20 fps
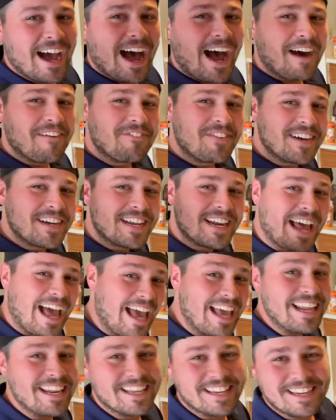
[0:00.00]
I fucking
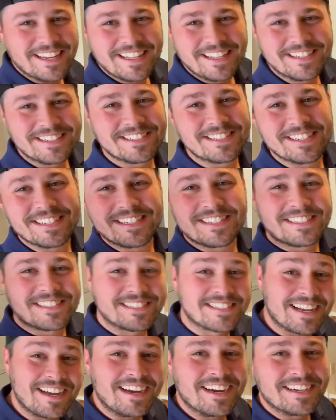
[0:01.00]
hate it. This shit
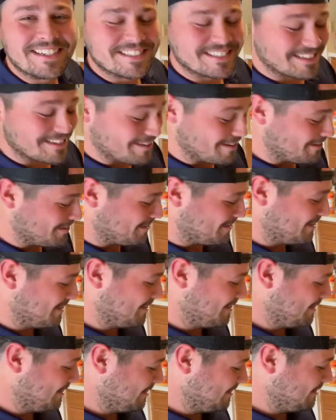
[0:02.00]
sucks, dude.
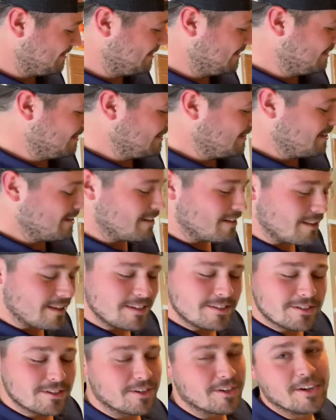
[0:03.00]

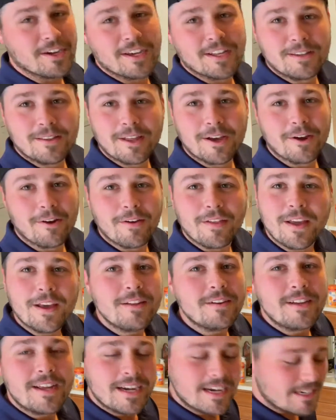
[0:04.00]
These are good though. The
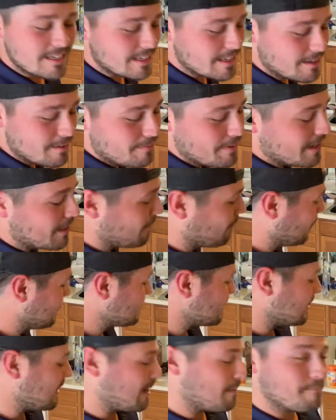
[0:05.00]
other night I did them and it
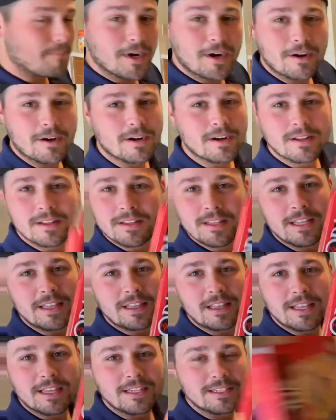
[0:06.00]
wasn't that burnt.
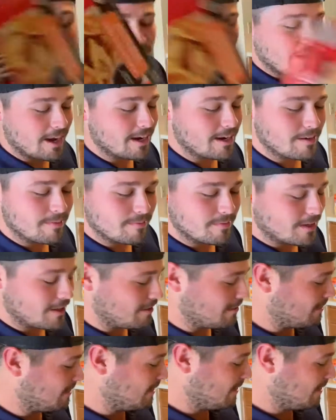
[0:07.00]
Get these, try them, dude.